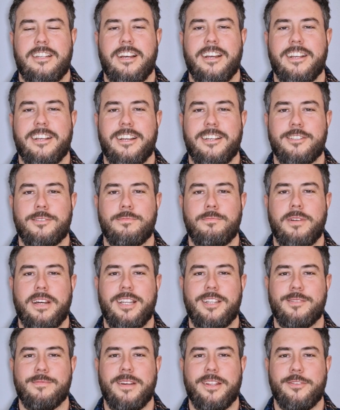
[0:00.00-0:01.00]
Hi guys, my name
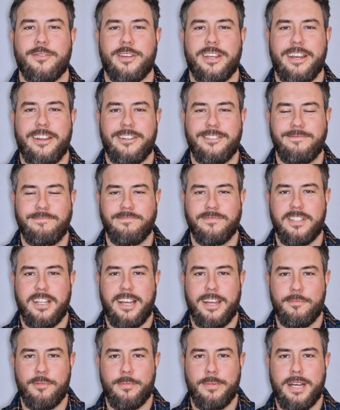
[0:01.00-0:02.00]
is Mathew Gerrard.
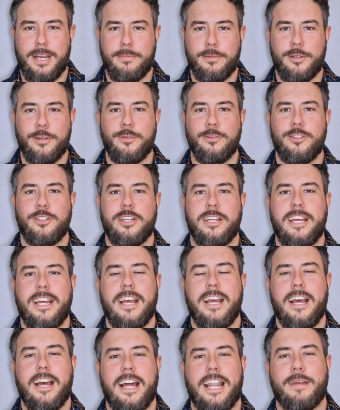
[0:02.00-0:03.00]
I'm the Barber Coach,
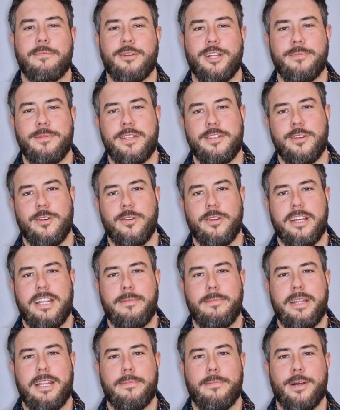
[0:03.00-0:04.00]
and I'm going to be talking a
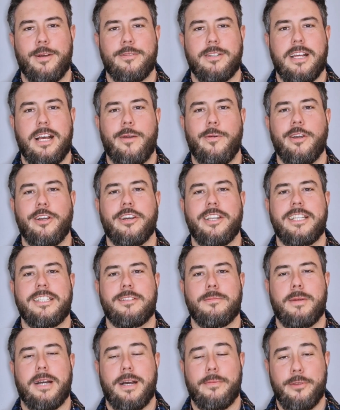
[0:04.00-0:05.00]
bit about how I got into
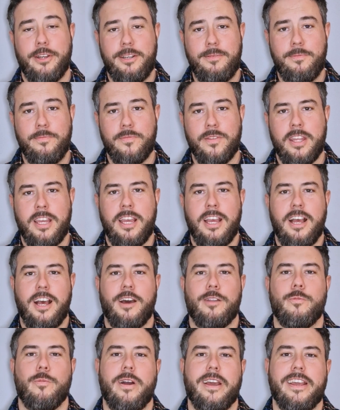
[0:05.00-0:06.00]
barbering
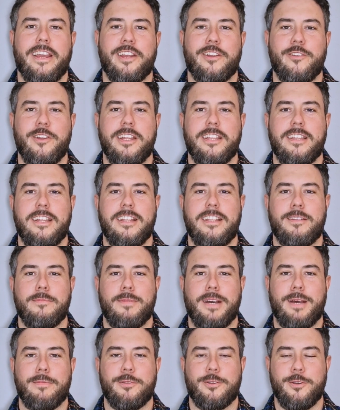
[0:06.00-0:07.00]
and why I created the
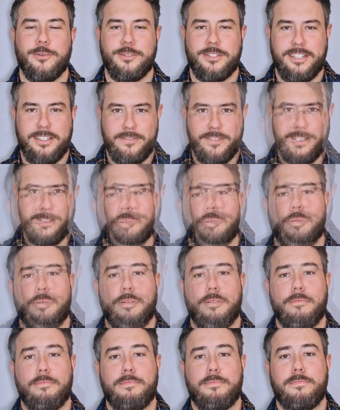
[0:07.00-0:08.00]
Barber Coach TV. So
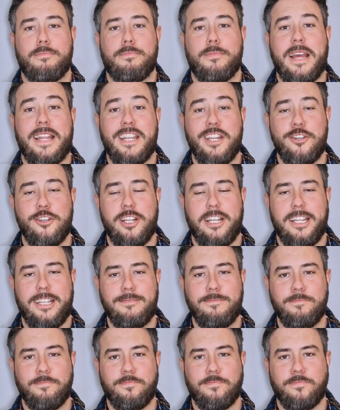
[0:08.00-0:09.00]

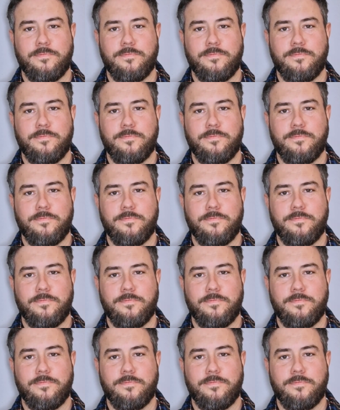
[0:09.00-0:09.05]
initially,